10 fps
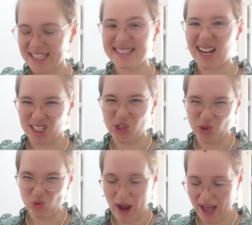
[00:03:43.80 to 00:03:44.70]
it's not
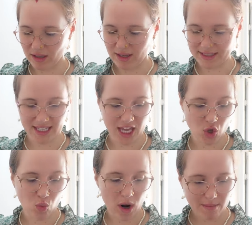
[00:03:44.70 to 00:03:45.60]
too wet, because again,
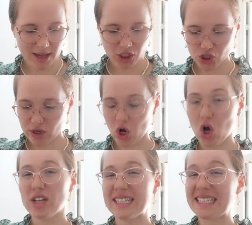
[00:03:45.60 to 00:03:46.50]
you want to make sure it
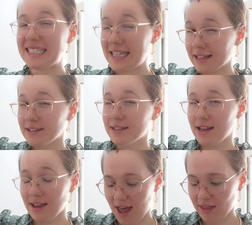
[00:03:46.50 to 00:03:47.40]
all sticks
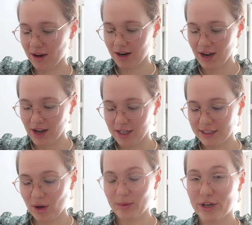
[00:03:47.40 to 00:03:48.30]
together.
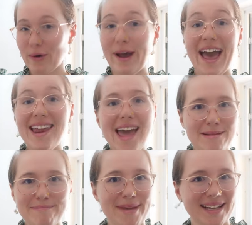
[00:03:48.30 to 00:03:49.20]
So I'm going to go ahead
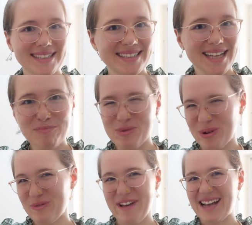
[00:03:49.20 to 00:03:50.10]
and mix this up
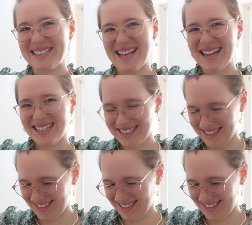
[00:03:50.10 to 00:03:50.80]
real fast, guys.